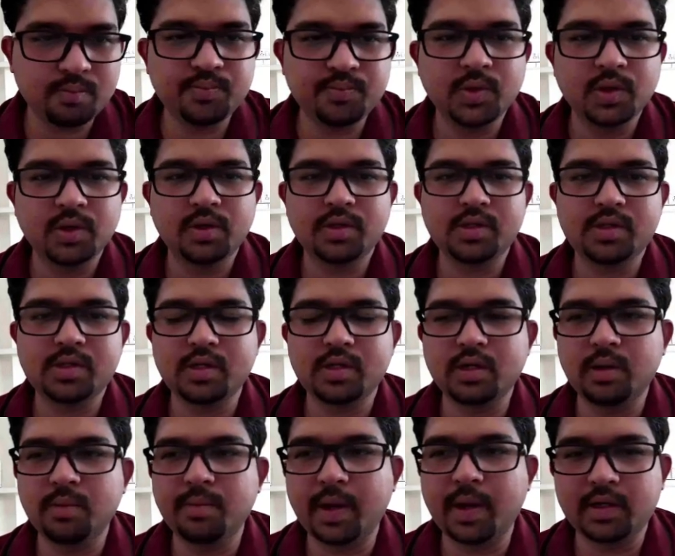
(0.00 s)
from
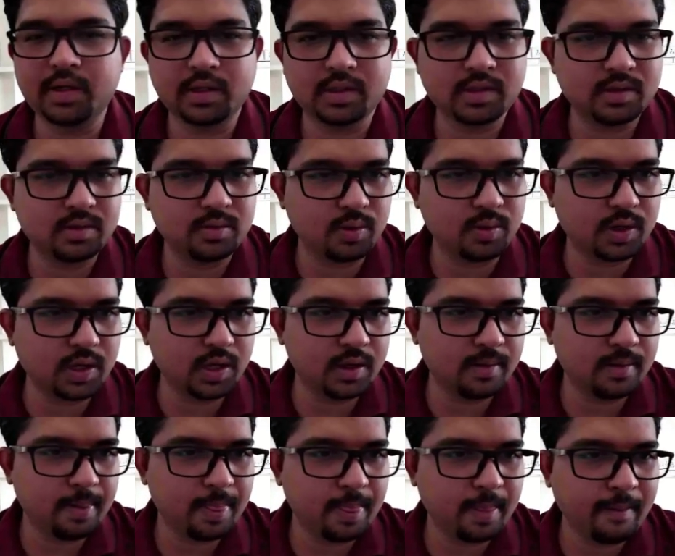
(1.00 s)
single matrix,
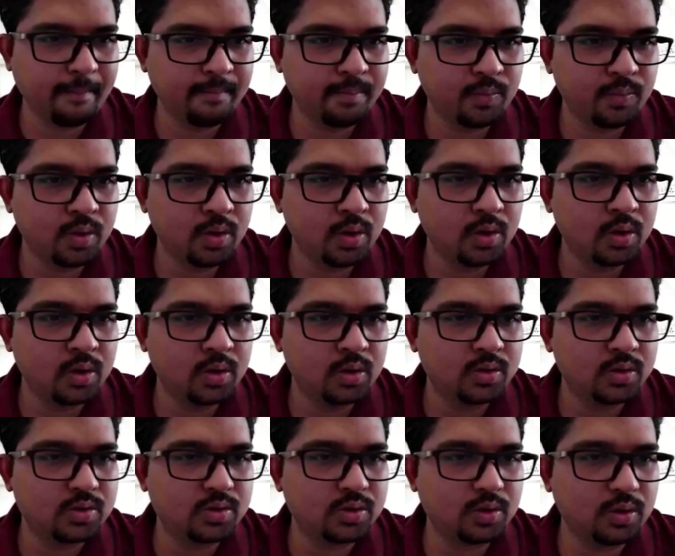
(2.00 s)
okay.
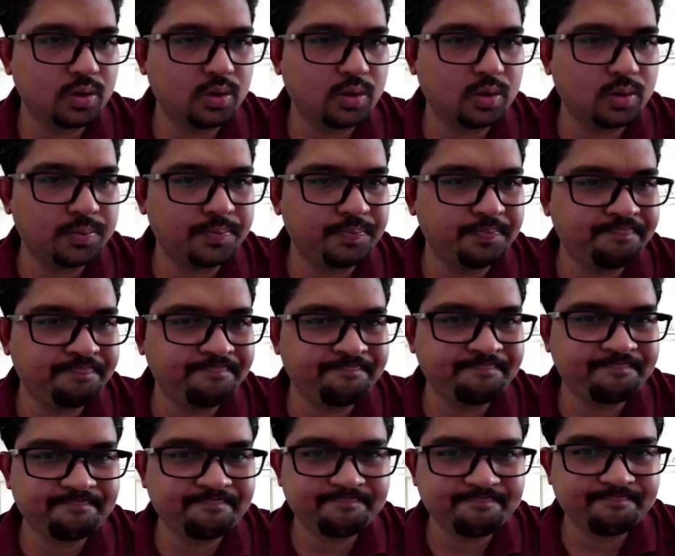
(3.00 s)

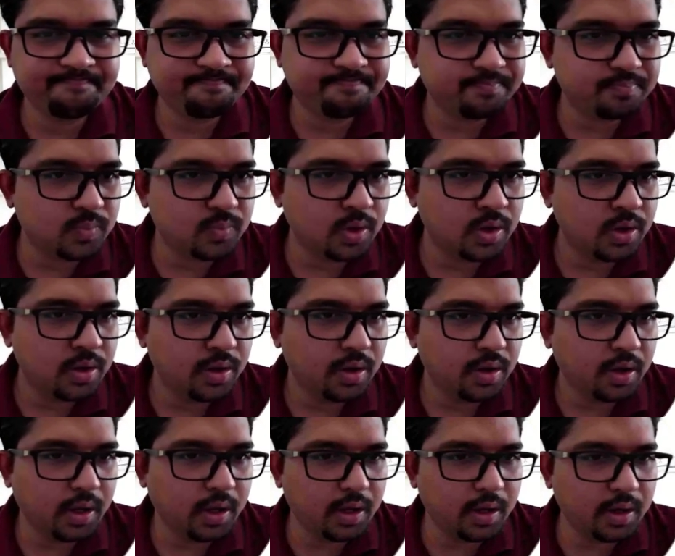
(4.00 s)
So
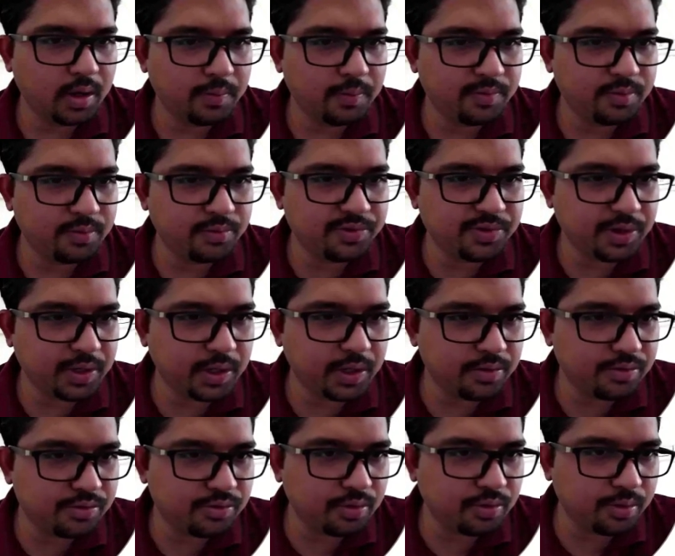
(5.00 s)
here if you
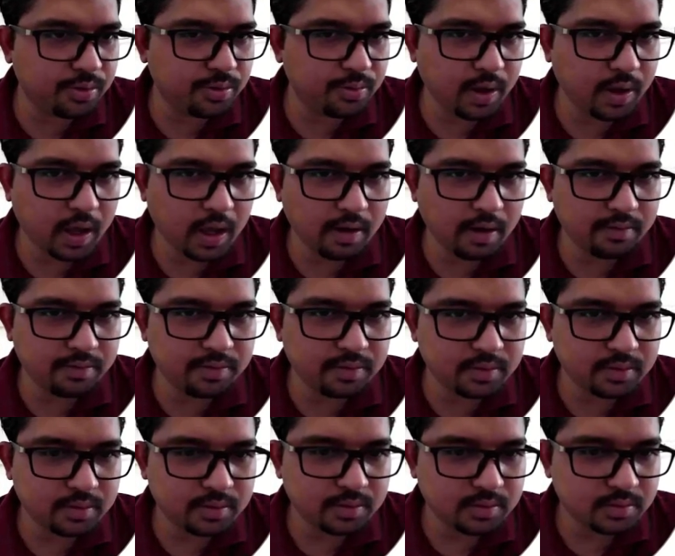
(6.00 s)
see, so you
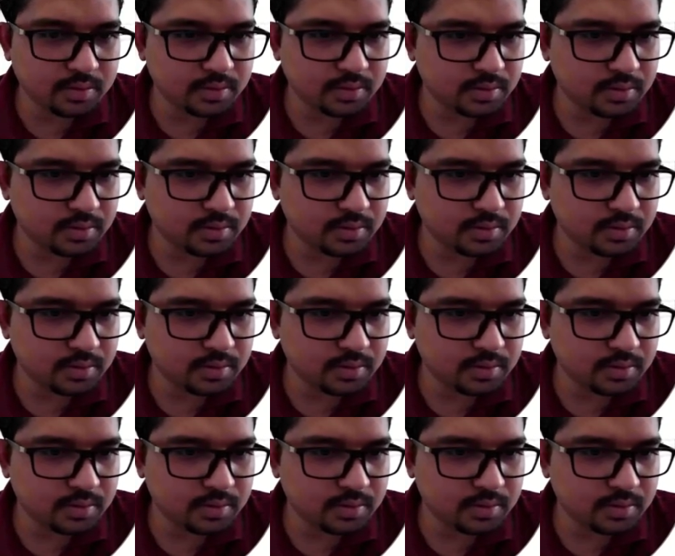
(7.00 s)
have,